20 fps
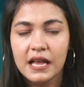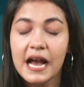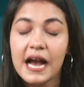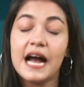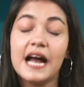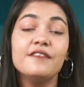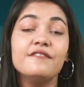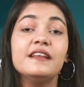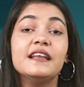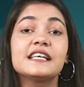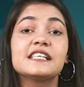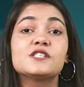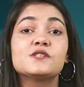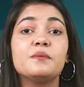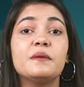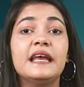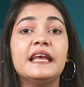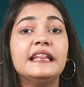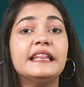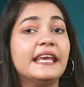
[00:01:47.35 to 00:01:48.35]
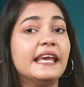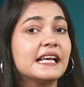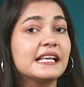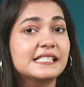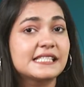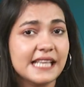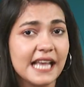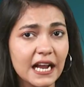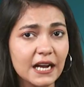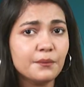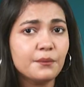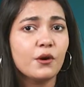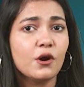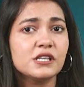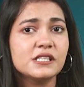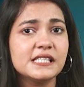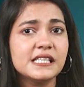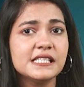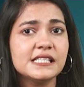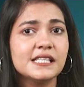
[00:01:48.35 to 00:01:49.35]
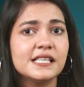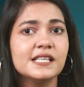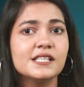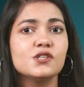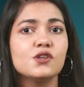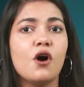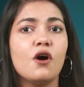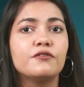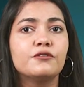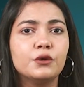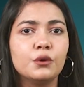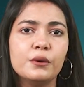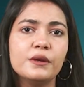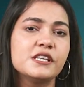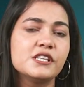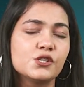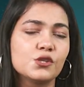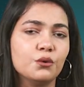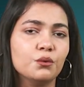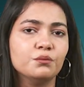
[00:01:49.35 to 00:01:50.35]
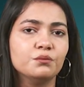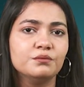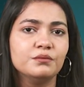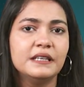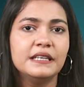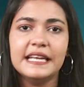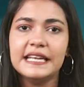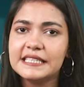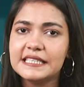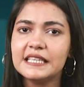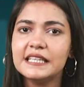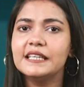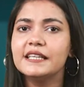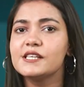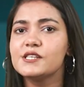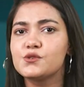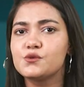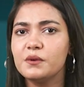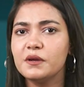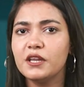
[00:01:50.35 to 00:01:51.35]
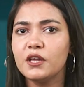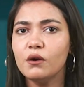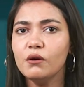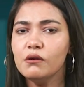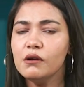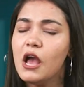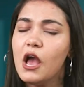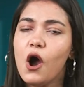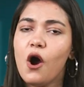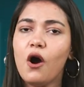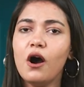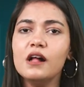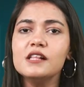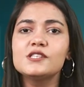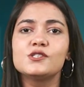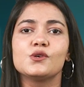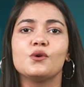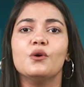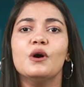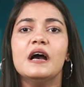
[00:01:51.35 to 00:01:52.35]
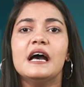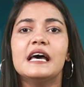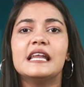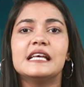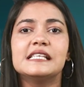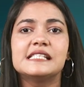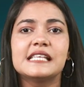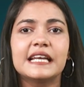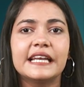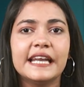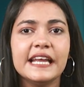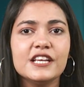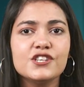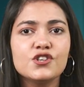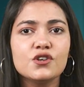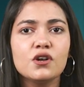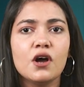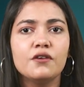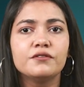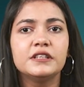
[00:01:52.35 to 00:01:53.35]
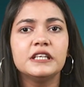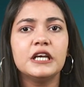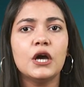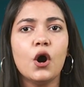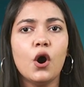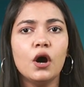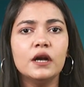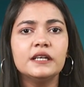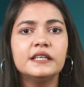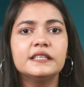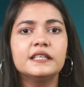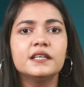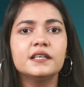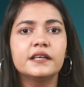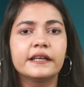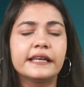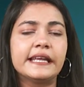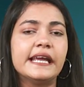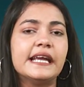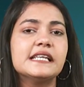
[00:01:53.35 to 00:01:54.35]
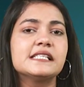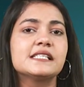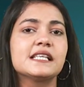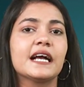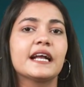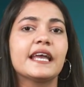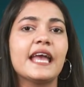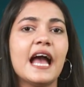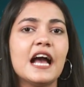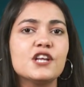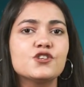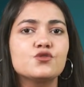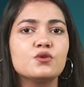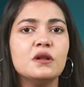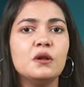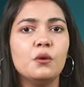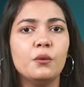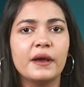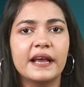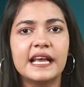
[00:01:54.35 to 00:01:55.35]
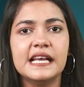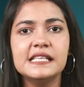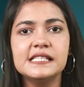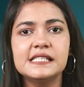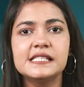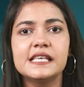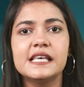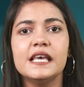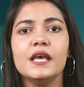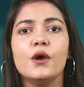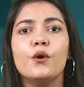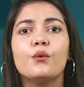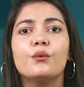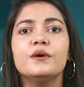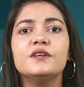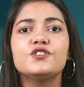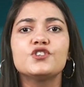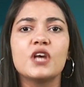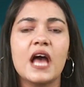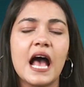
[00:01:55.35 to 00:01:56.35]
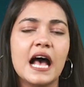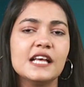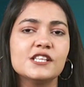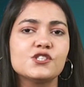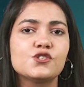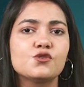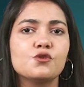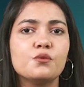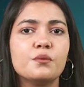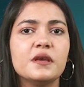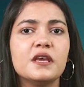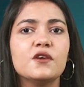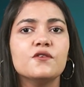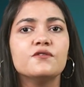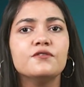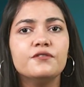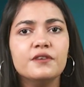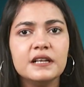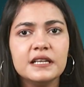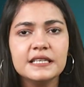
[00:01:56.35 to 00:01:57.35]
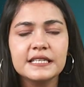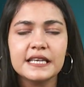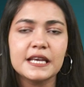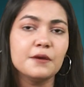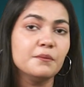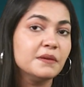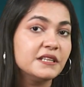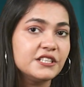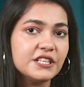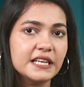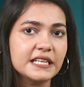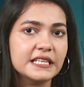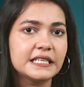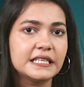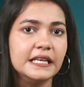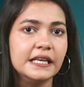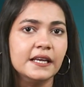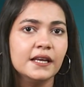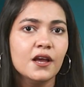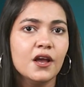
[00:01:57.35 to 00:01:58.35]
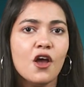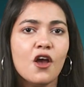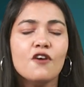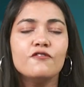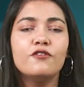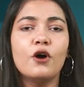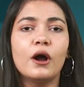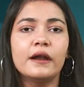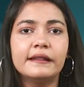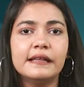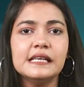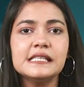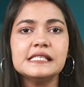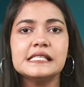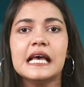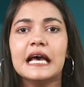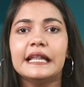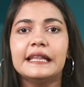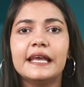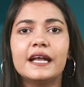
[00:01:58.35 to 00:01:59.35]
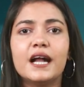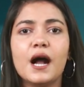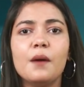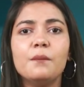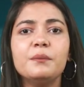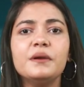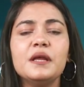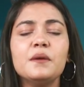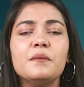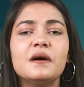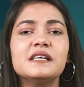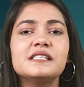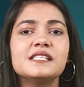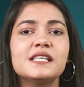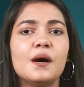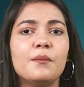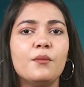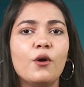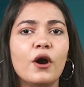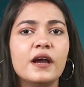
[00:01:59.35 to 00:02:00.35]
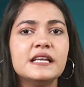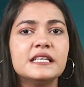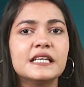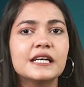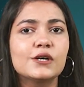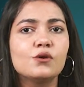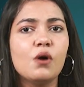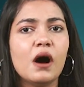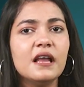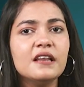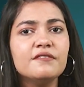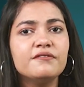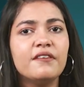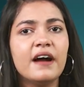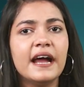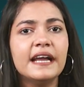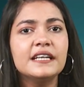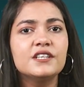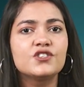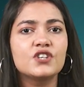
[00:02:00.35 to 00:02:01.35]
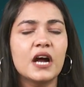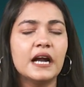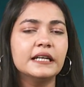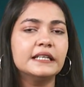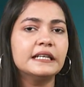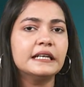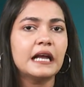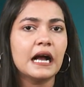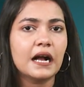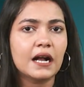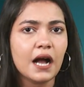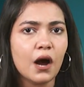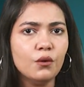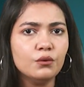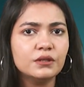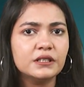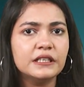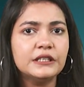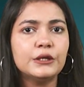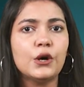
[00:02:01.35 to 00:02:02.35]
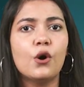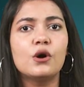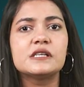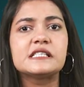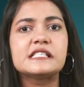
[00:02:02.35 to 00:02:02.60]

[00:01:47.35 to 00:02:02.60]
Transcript: I will explain the exact processes of doing so later in this video. Also, resignation of the auditor creates a casual vacancy which has to be filled immediately. For this, the company must appoint a qualified chartered accountant or